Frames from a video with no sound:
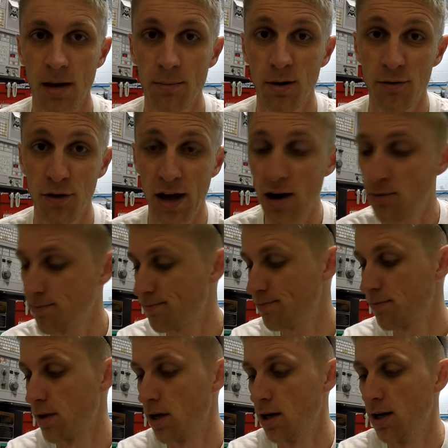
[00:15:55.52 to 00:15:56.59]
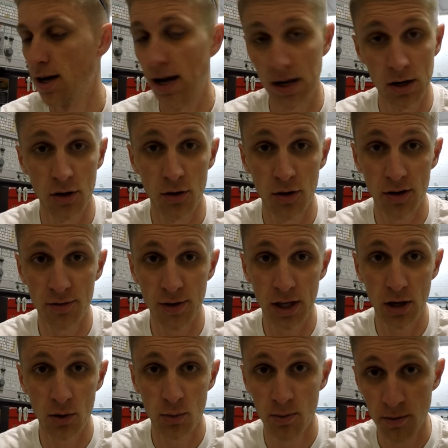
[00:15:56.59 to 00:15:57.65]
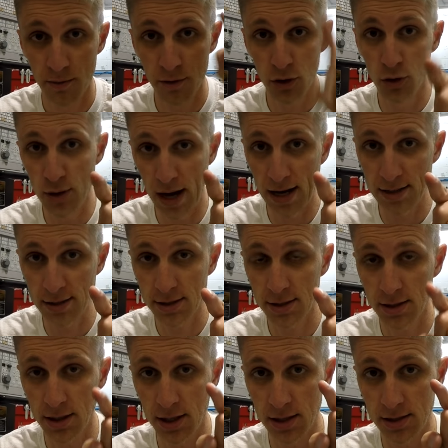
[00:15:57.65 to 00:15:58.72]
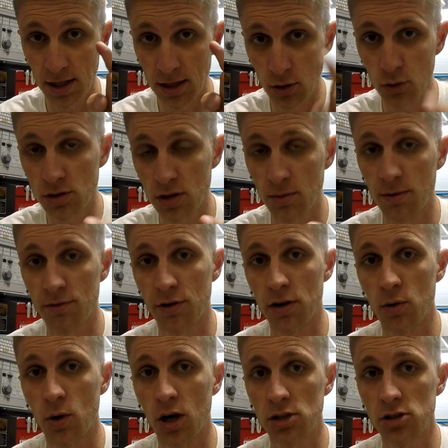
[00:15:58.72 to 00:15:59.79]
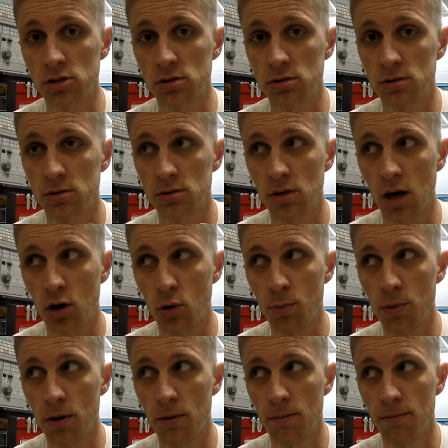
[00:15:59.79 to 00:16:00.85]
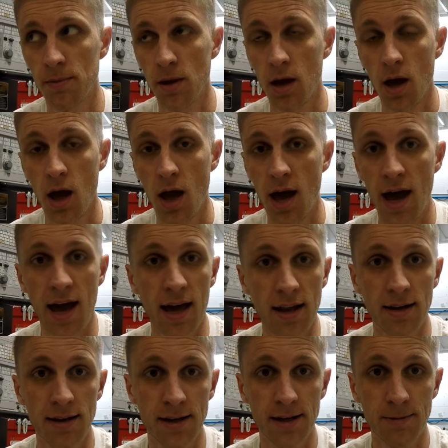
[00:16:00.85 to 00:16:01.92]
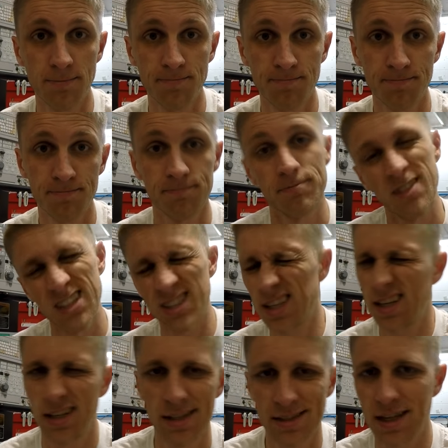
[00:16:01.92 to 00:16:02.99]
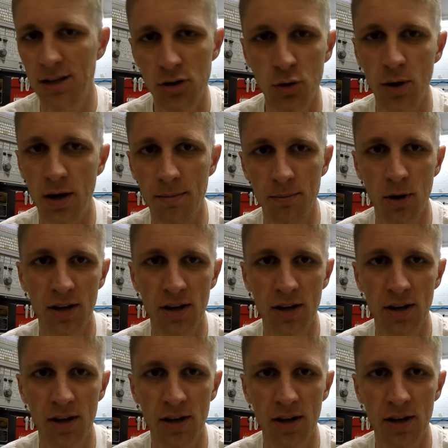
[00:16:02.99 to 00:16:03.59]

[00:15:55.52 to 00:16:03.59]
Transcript: But for now, I'm gonna do this video for you guys because I know it's gonna be fun to watch, I hope. And um, let's, let's get to it, I'm